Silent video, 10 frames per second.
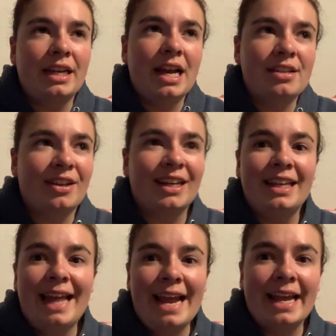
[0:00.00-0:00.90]
yes, I
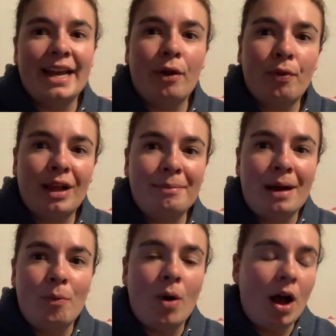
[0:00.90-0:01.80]
can lay in, not think
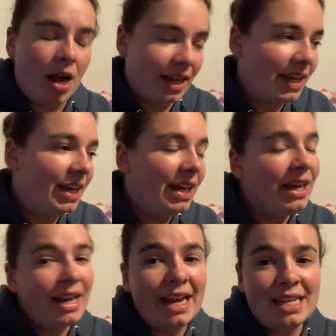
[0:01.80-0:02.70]
about work.
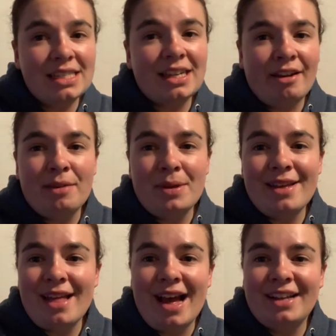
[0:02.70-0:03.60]
It's going to be
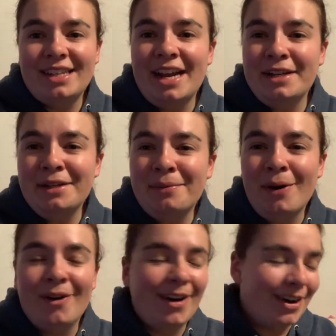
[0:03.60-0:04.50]
that day
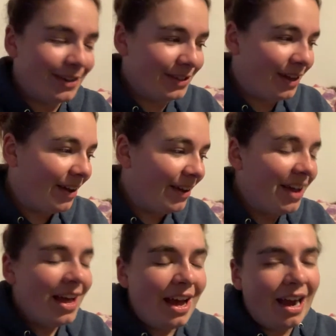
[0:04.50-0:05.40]
tomorrow. So
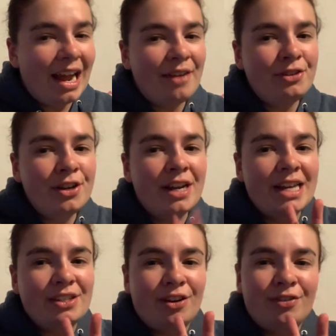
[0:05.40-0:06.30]
I have 2
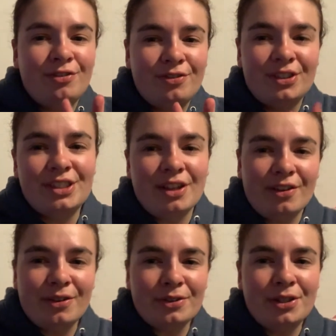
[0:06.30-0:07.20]
days off, so
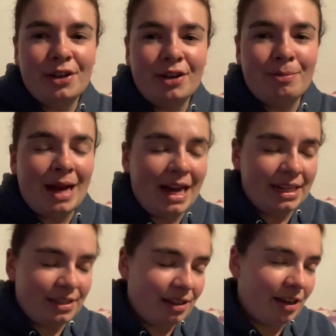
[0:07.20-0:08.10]
it's not too
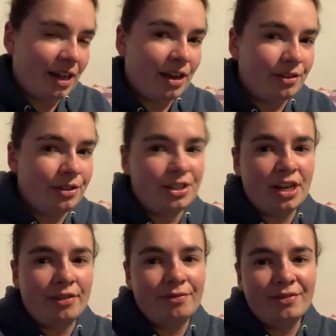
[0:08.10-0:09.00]
bad. So I get to go to
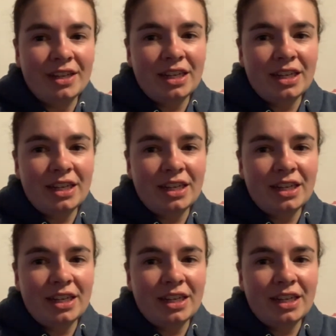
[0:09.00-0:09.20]
gym